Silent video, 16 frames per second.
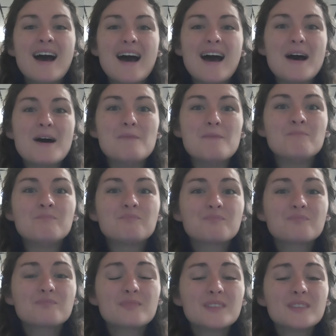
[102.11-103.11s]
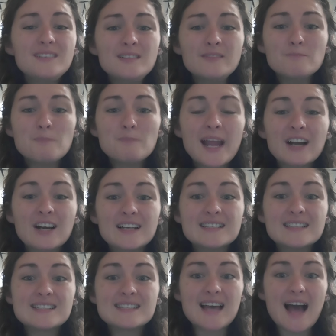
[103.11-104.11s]
Um,
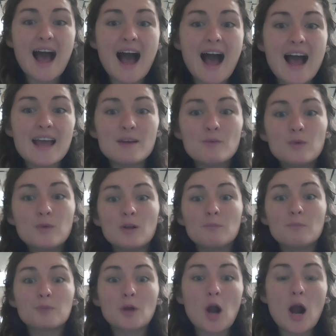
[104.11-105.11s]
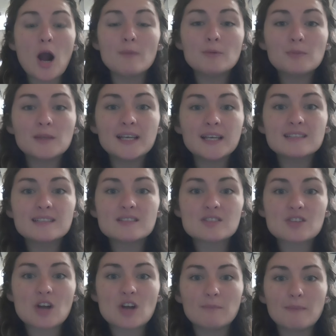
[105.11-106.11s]
Parents, I will probably
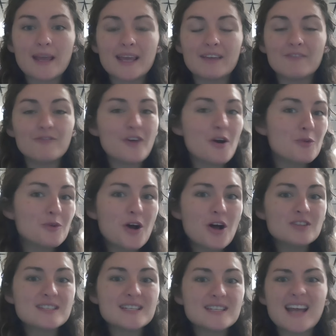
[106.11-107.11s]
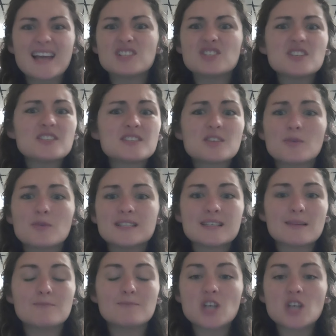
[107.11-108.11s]
start making phone calls today, just doing
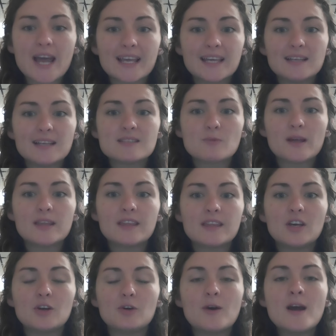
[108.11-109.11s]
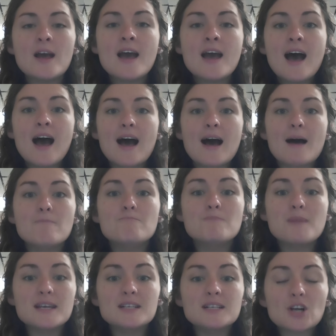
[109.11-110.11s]
some check ins with you. Um,
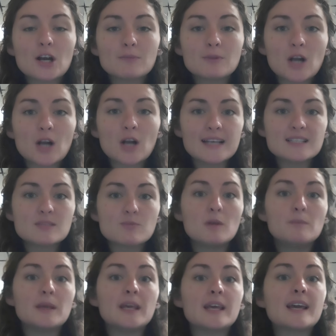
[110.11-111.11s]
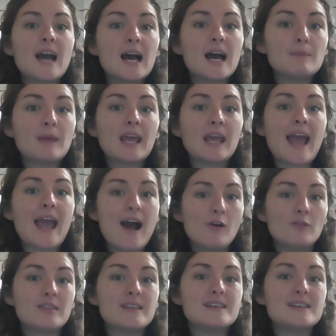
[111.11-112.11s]
midterm grades will be coming
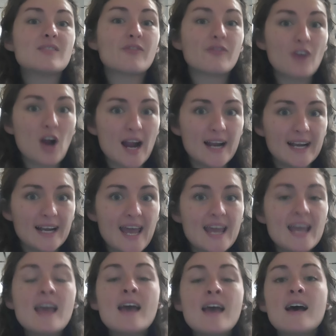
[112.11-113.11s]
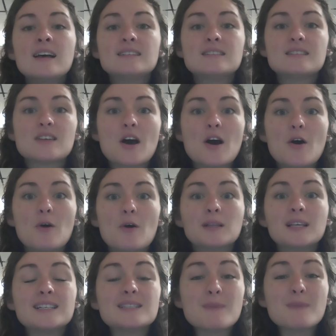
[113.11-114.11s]
out this Friday. So
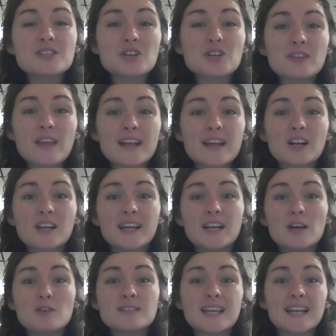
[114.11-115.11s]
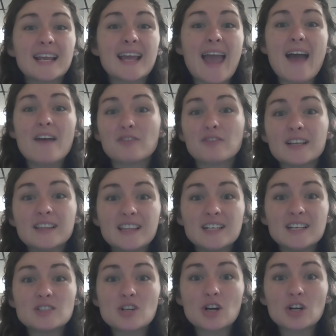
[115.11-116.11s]
please make sure that your kiddo's getting
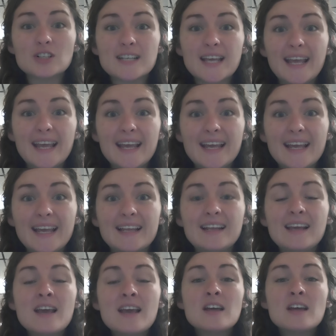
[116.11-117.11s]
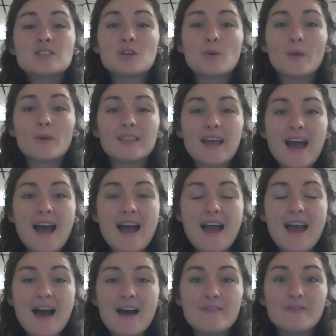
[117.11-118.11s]
everything turned in, doing
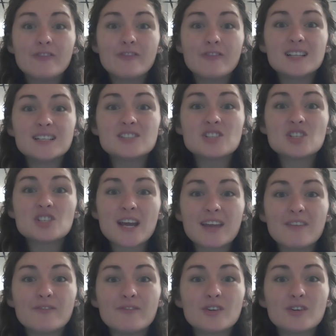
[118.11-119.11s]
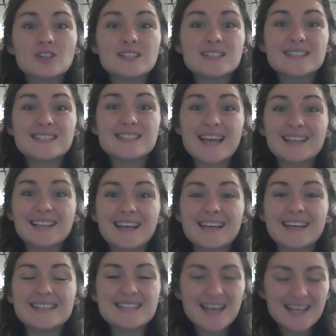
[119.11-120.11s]
that um, feelings check in for
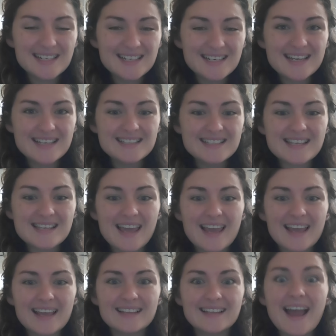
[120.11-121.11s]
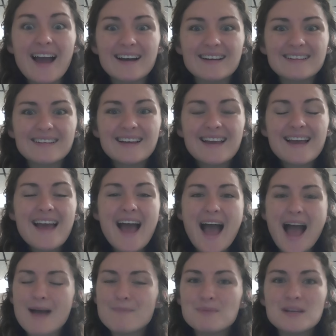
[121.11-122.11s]
daily attendance. And yeah,
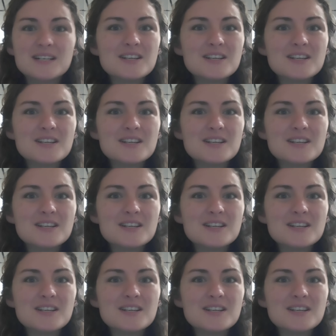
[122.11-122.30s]
happy